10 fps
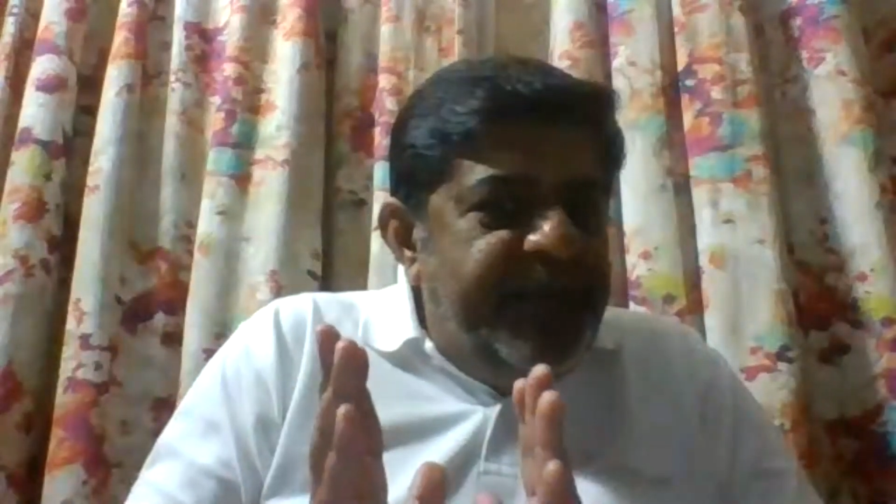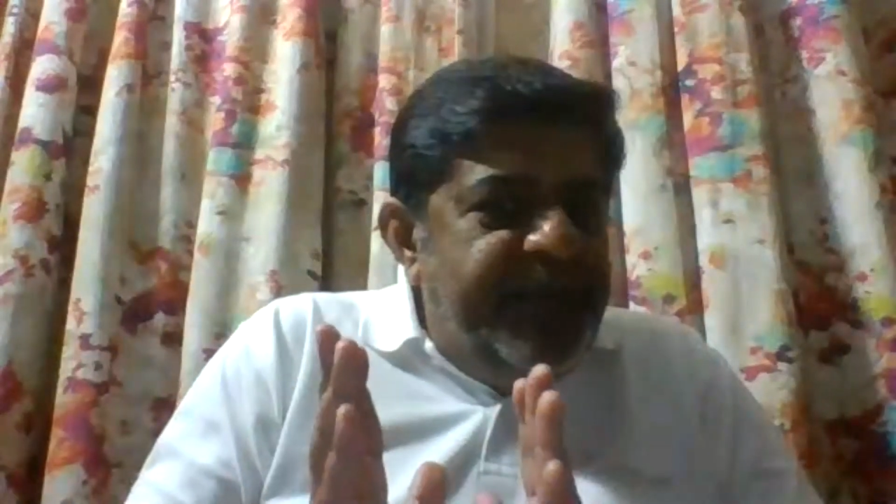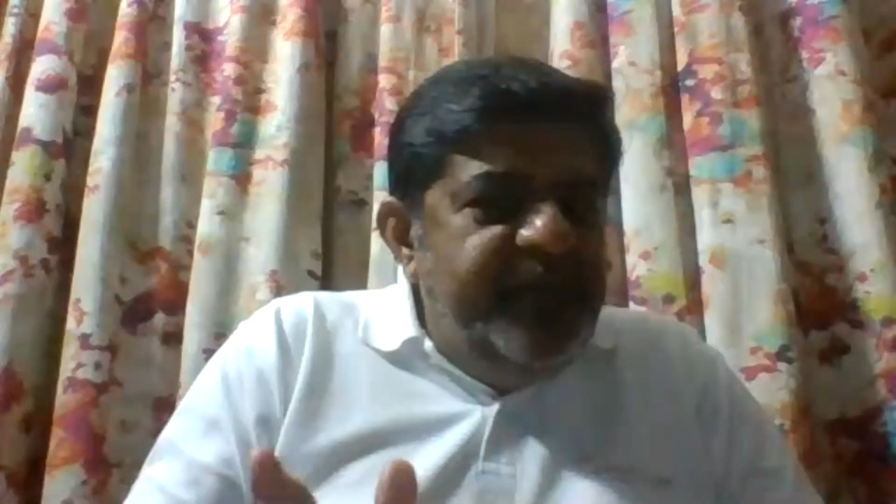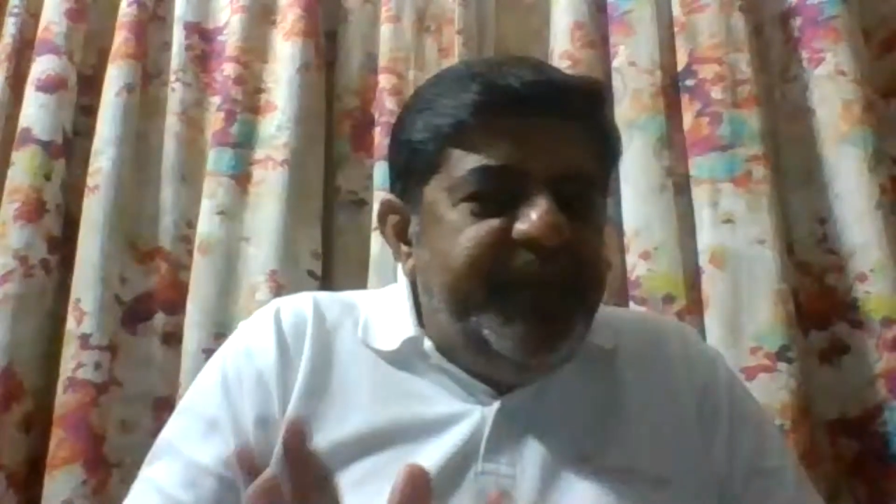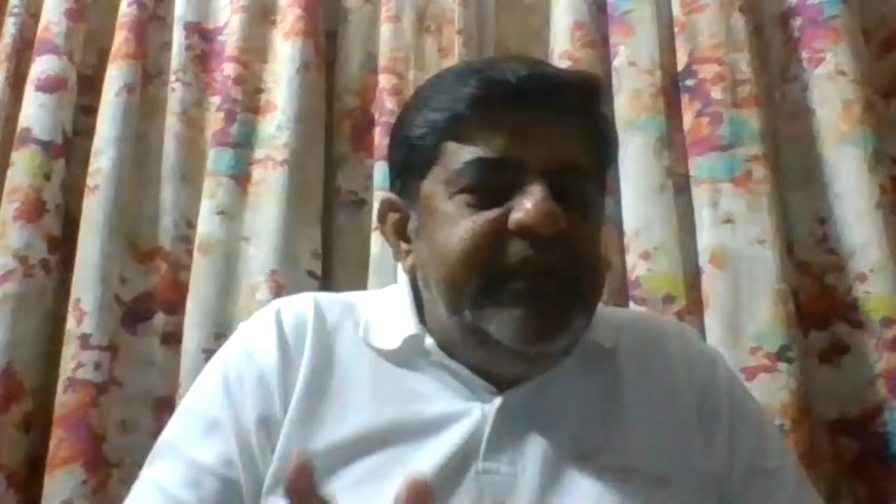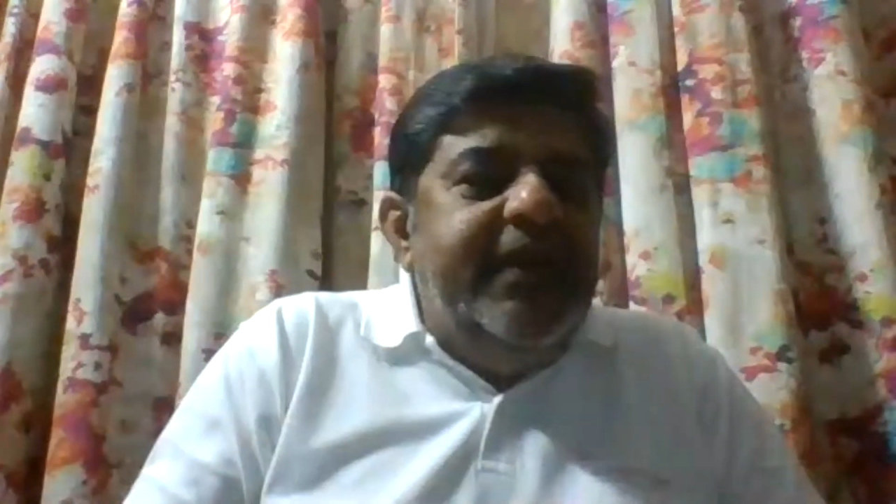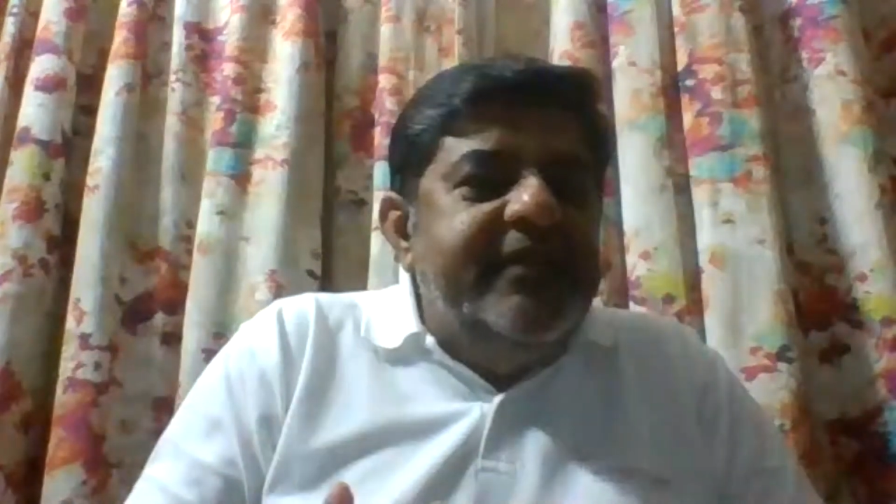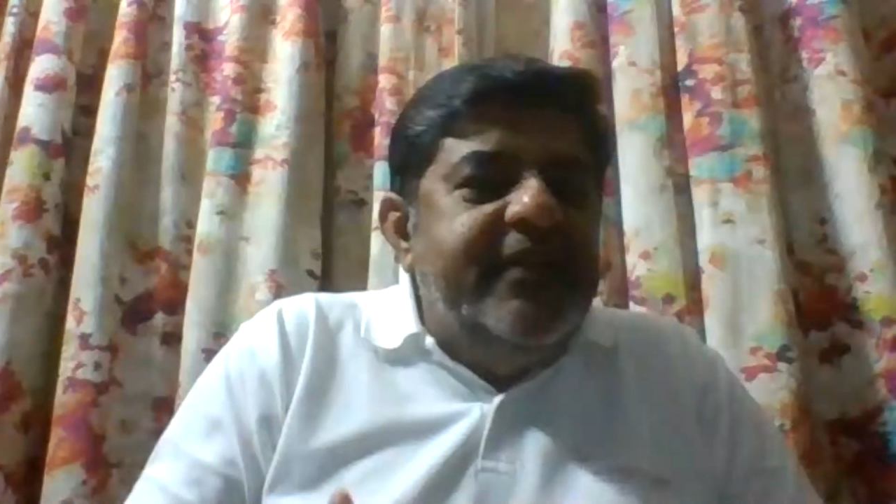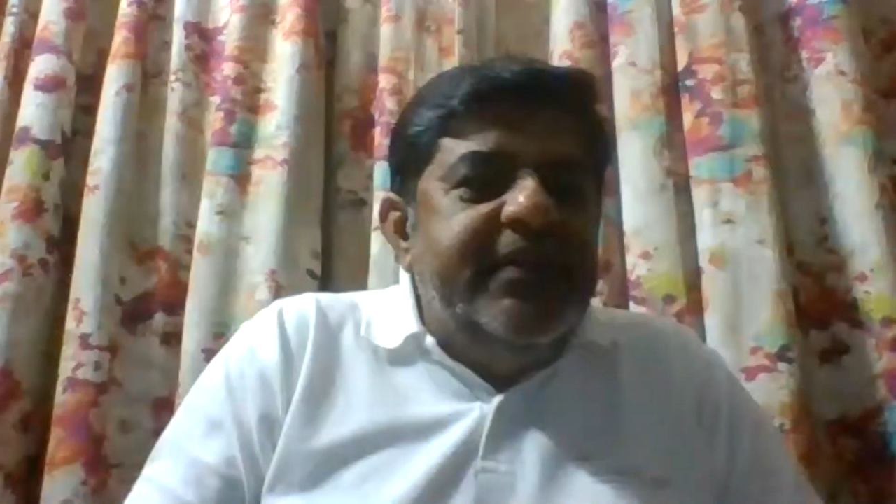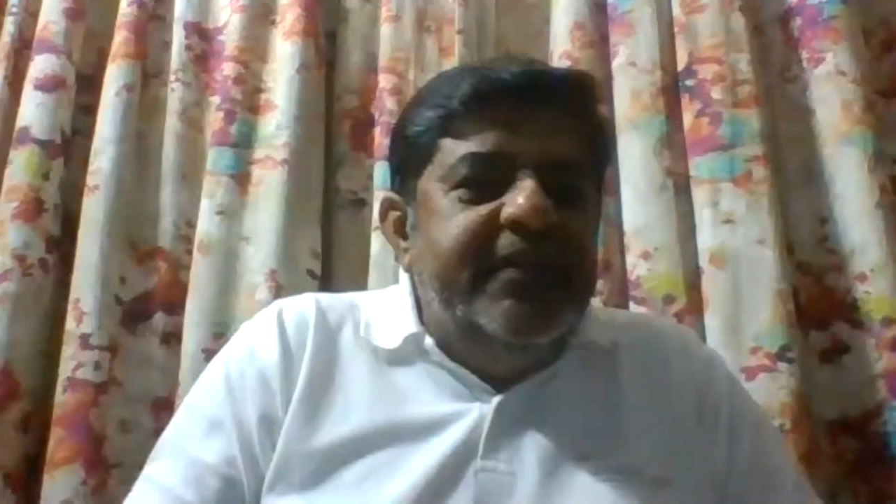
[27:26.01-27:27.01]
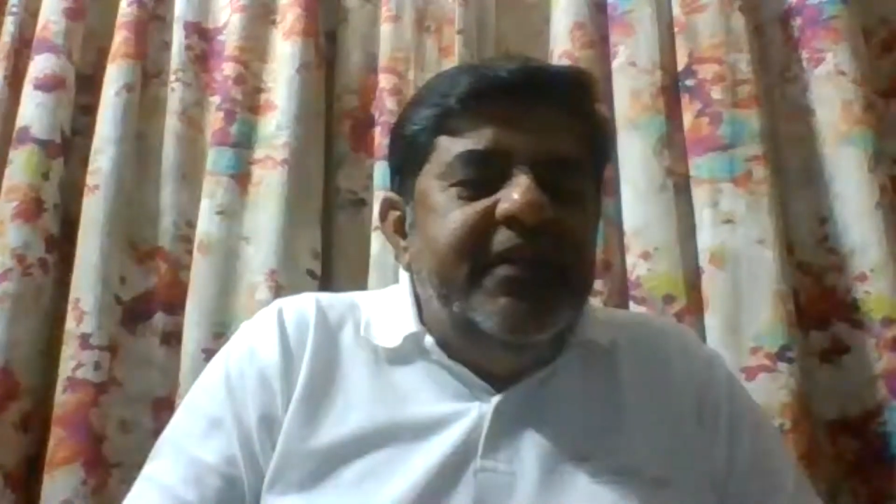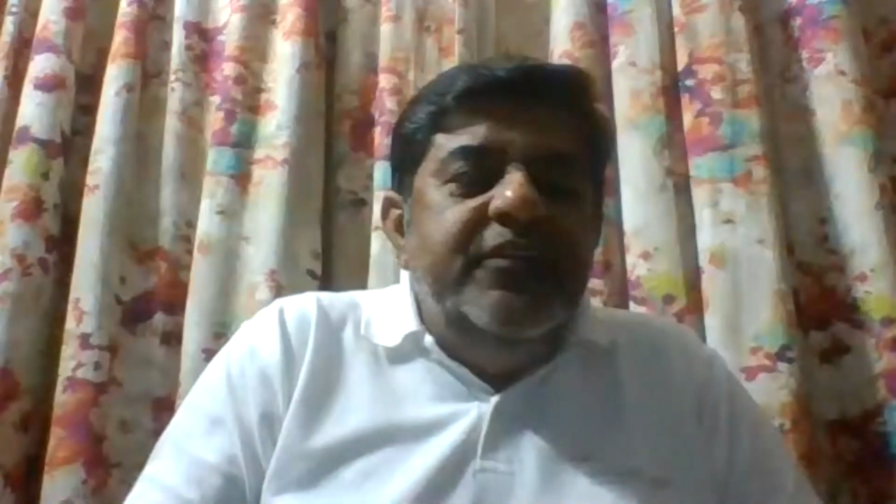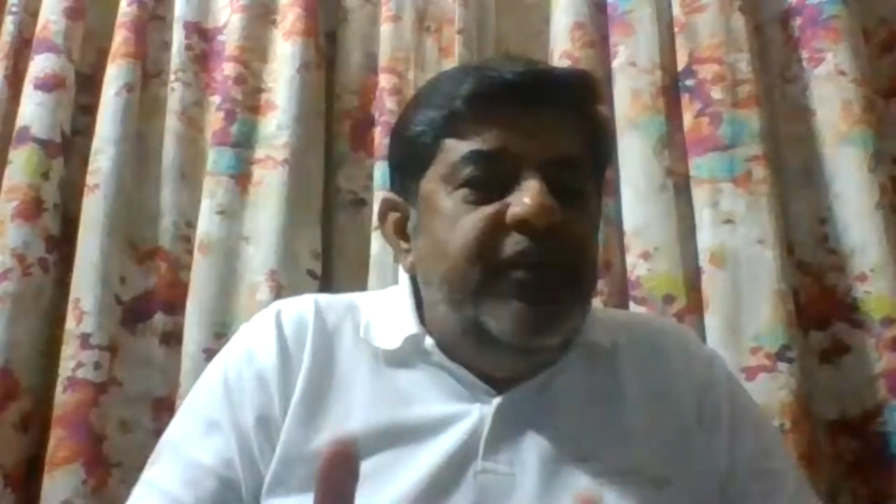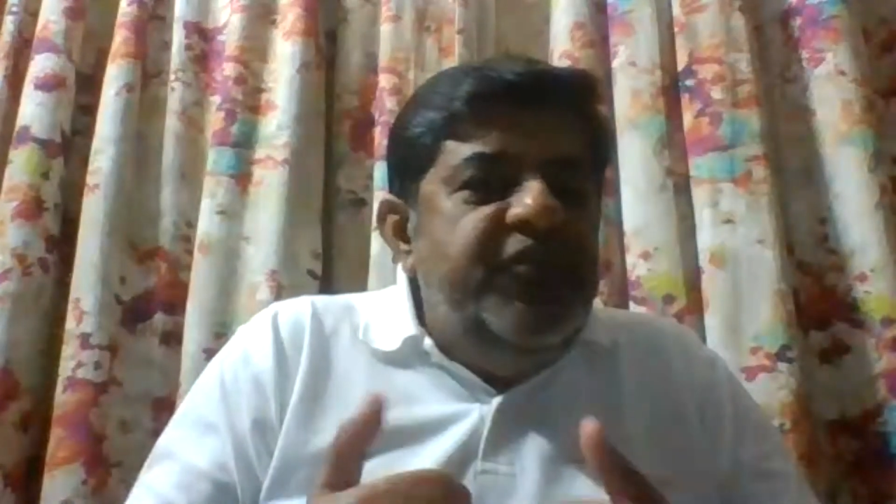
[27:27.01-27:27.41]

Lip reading: principal does certain things